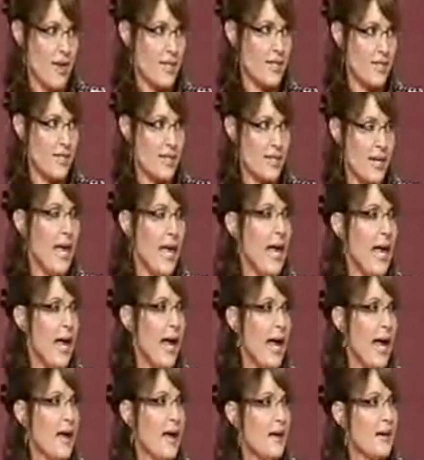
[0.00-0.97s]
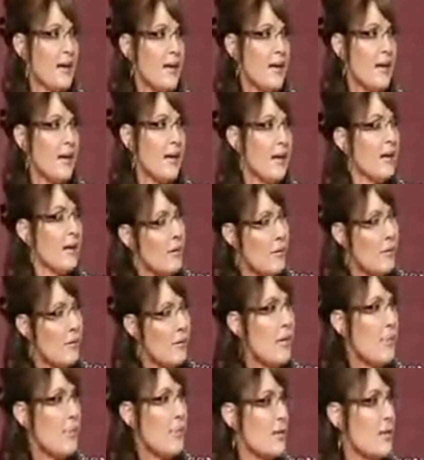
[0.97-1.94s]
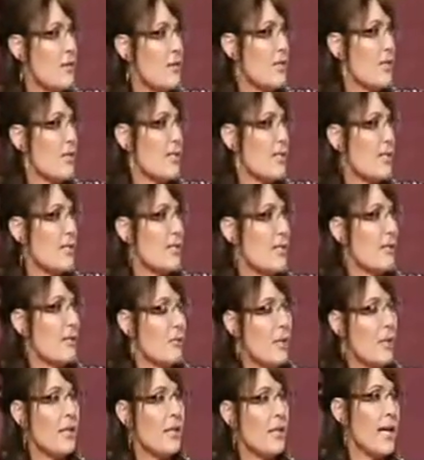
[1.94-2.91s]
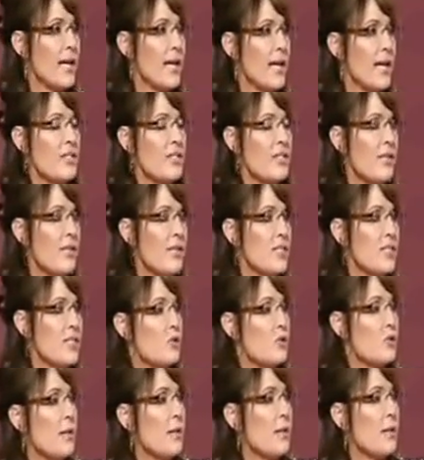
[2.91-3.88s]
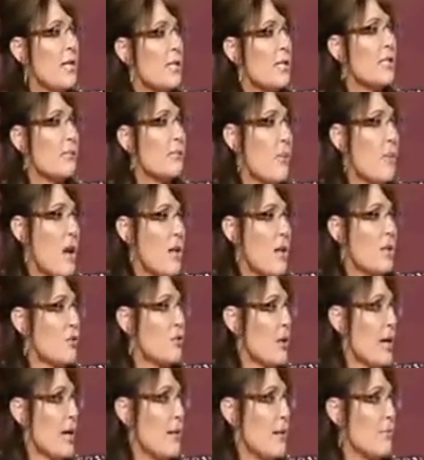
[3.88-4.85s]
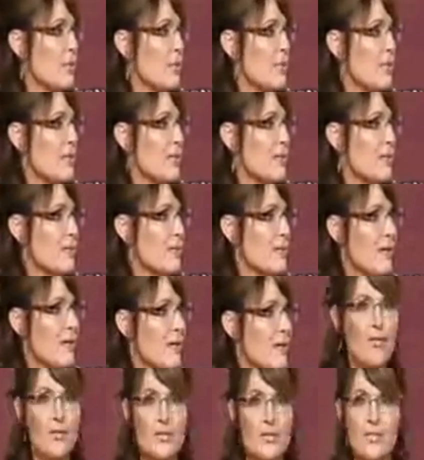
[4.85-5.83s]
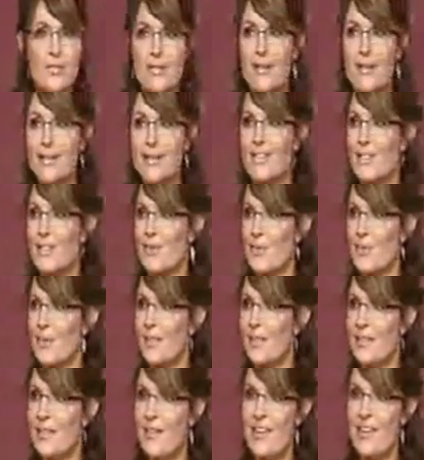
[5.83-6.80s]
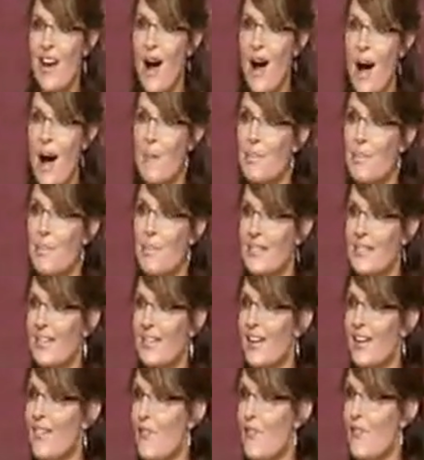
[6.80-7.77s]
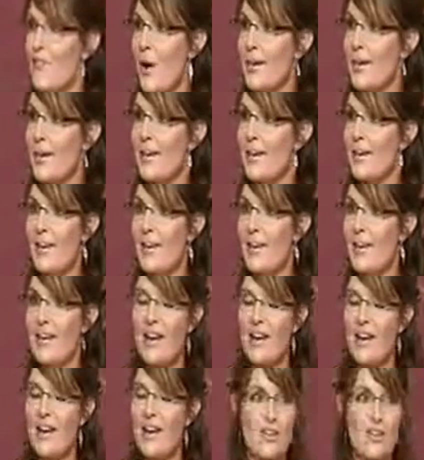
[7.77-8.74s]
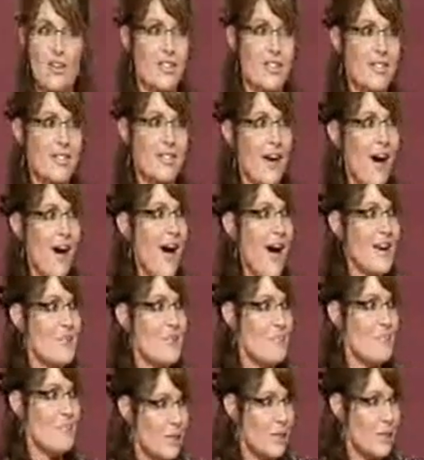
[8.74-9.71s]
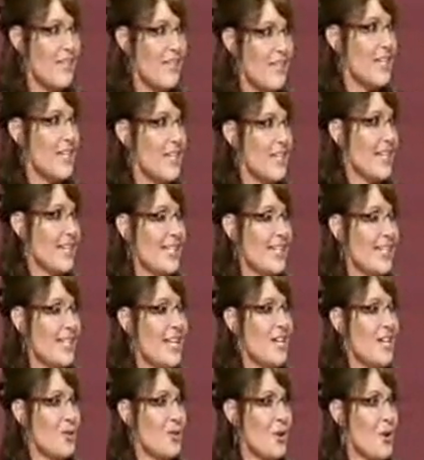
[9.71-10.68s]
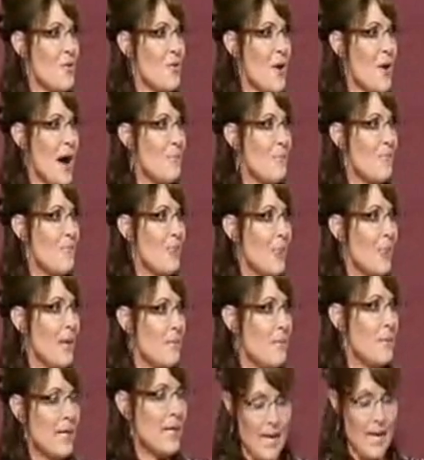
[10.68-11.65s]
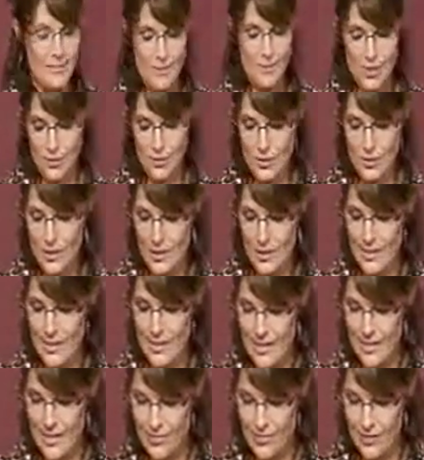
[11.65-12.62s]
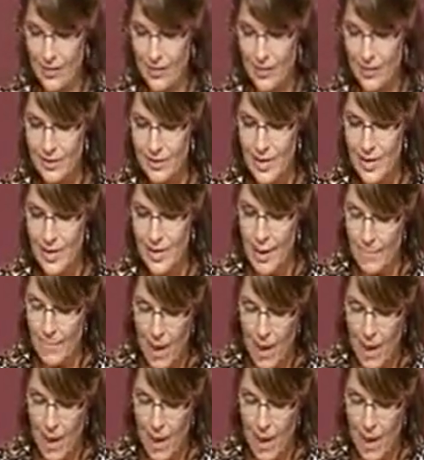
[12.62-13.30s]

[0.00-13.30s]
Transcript: it, and we better just relegate ourselves to dreaming small dreams. All those things that really are the opposite of what Governor Scott believed in as he grew up and became so successful.